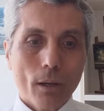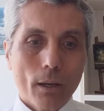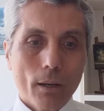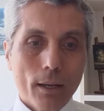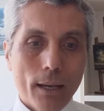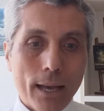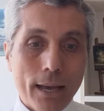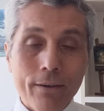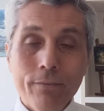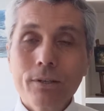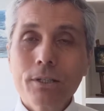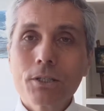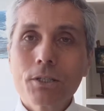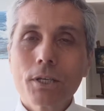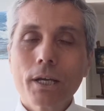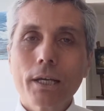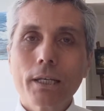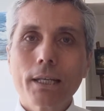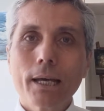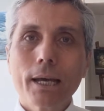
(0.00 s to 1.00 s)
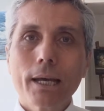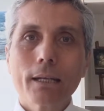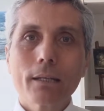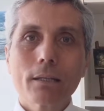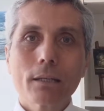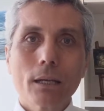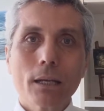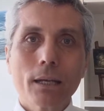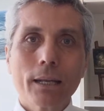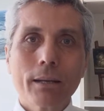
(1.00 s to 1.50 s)
having said
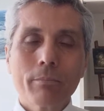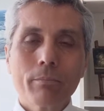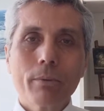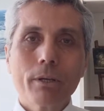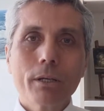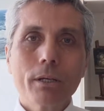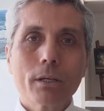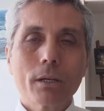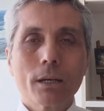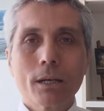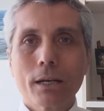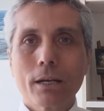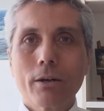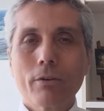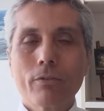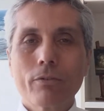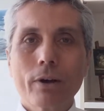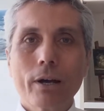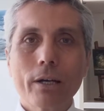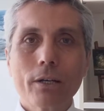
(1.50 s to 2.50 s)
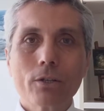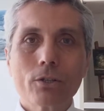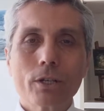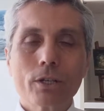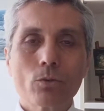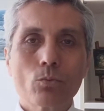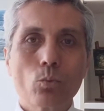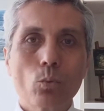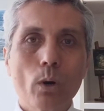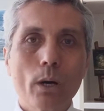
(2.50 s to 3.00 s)
that, let me clarify
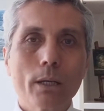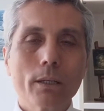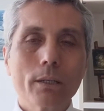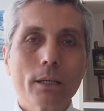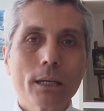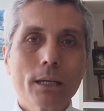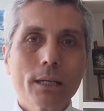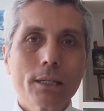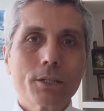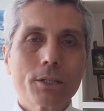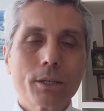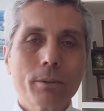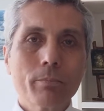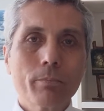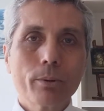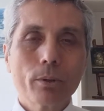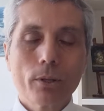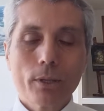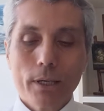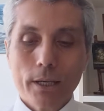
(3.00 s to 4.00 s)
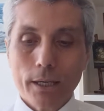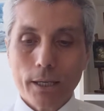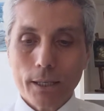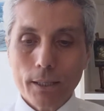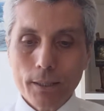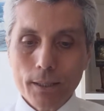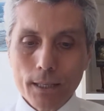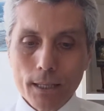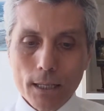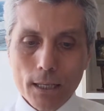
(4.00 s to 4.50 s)
just one simple thing.
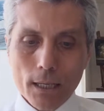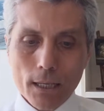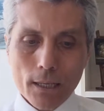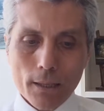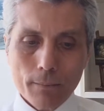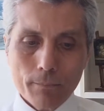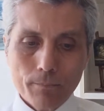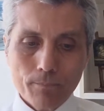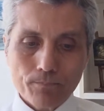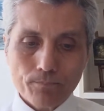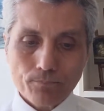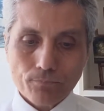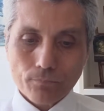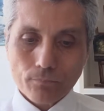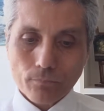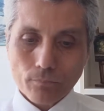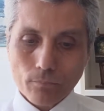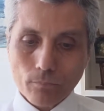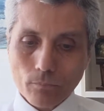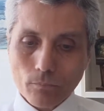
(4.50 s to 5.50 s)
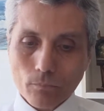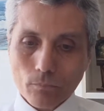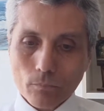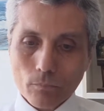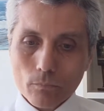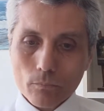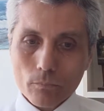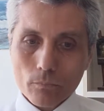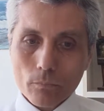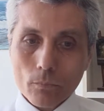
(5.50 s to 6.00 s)

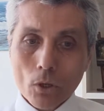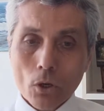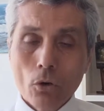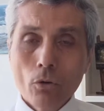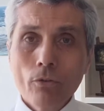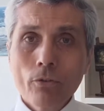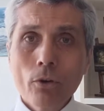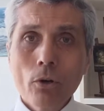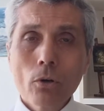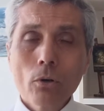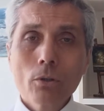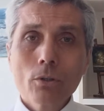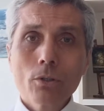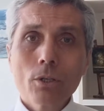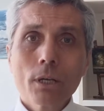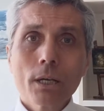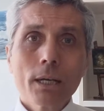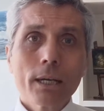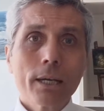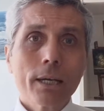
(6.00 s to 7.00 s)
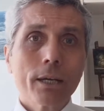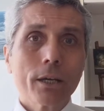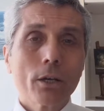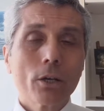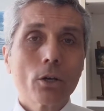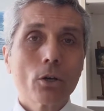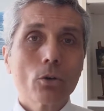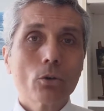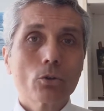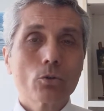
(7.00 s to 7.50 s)
Of course, it
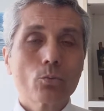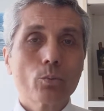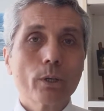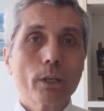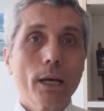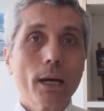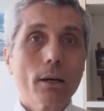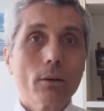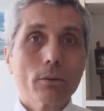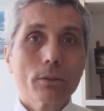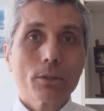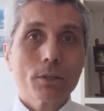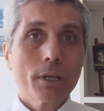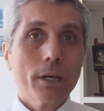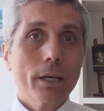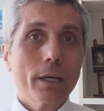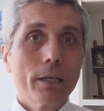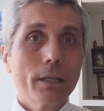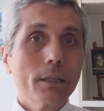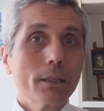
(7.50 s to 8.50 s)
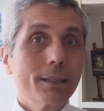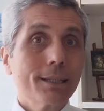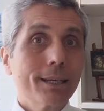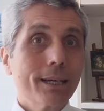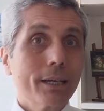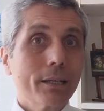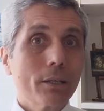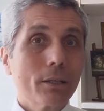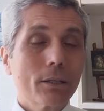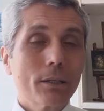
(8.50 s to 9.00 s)
goes without saying
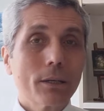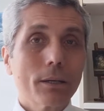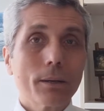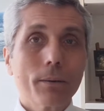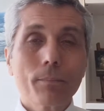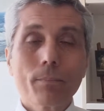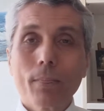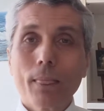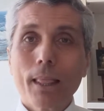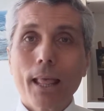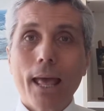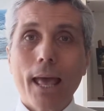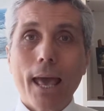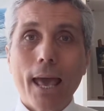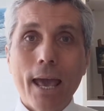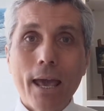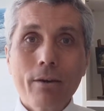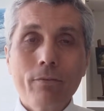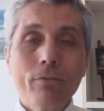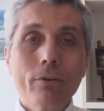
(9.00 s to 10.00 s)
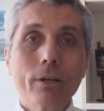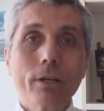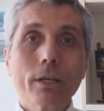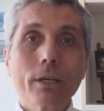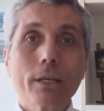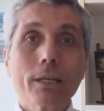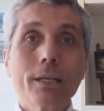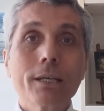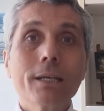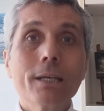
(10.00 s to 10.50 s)
that every
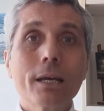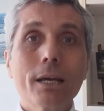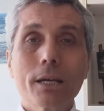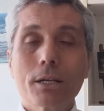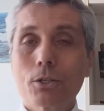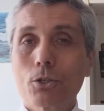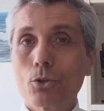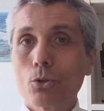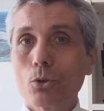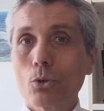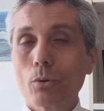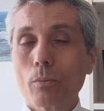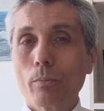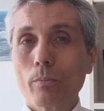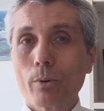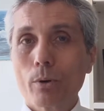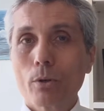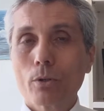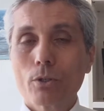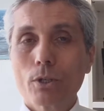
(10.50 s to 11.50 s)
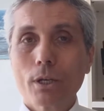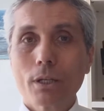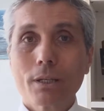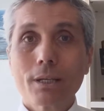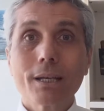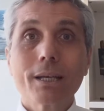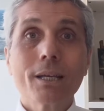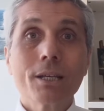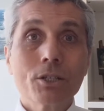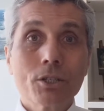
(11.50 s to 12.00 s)
EXO project
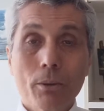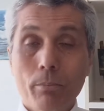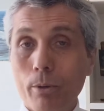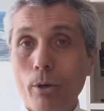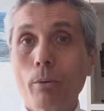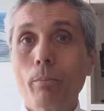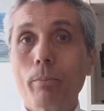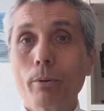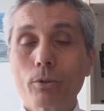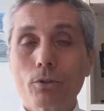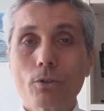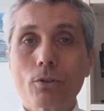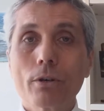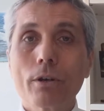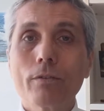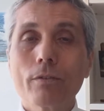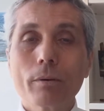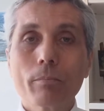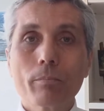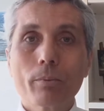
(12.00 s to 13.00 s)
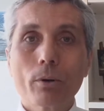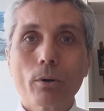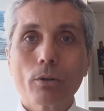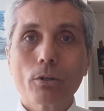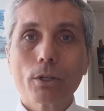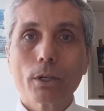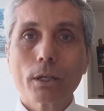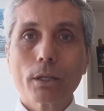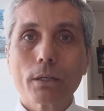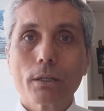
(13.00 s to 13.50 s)
is a purpose-driven
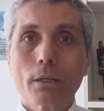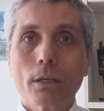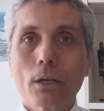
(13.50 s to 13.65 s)
project.